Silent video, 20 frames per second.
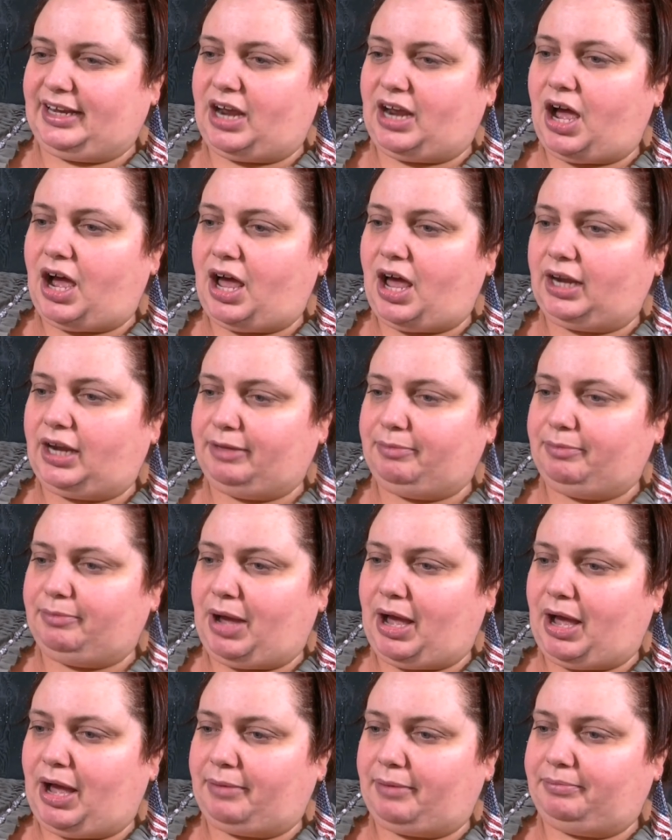and Holly
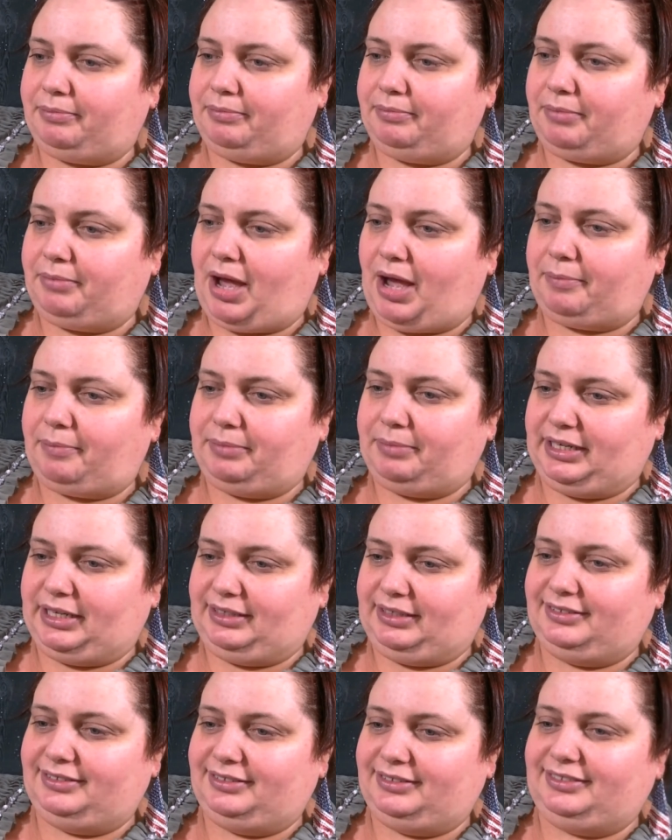Bomb
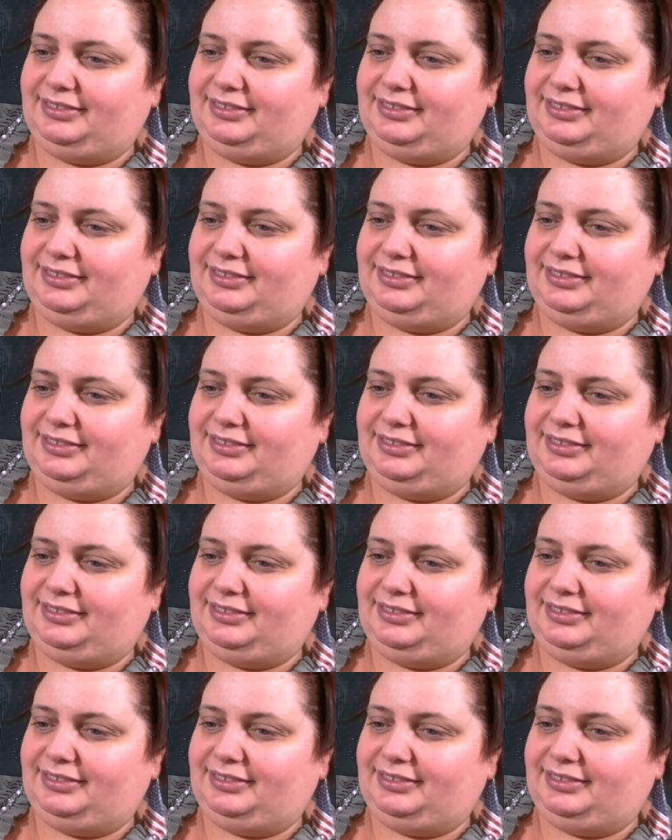Bombie.